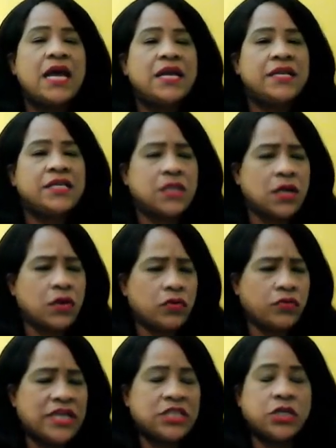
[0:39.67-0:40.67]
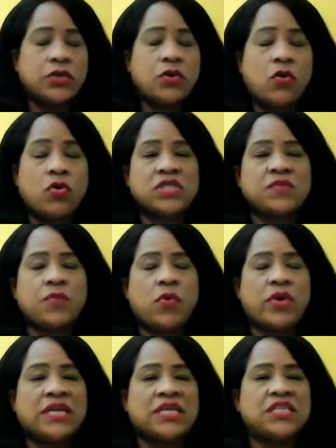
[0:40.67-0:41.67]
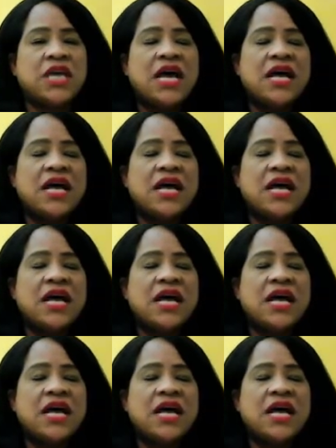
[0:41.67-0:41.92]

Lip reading: discoloration, or spoilage.